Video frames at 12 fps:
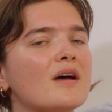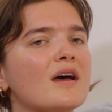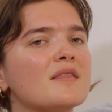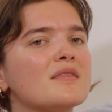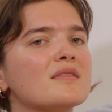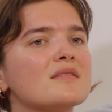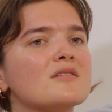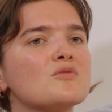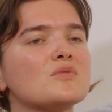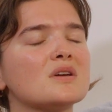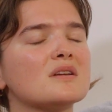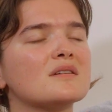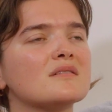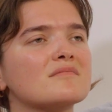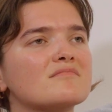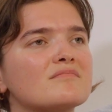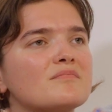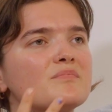and you can
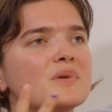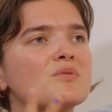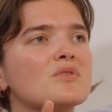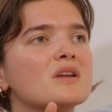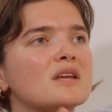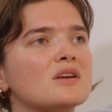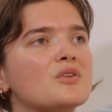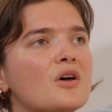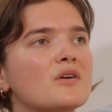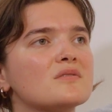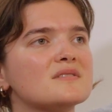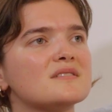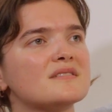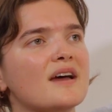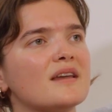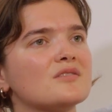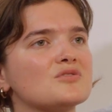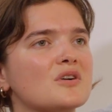be really close
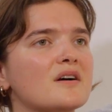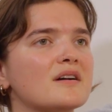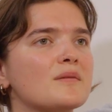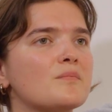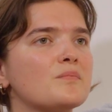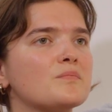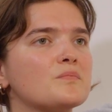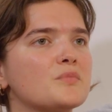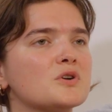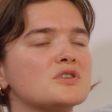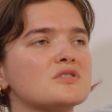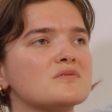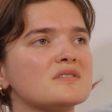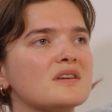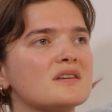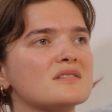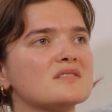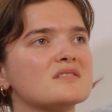and trying to produce
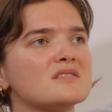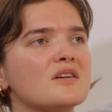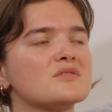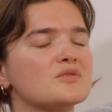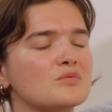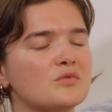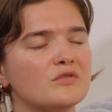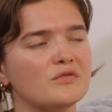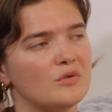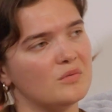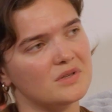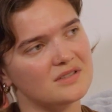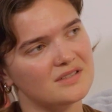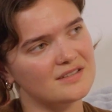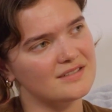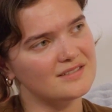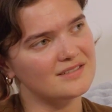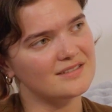like subtle
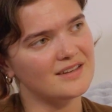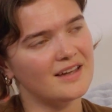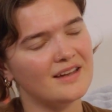performances,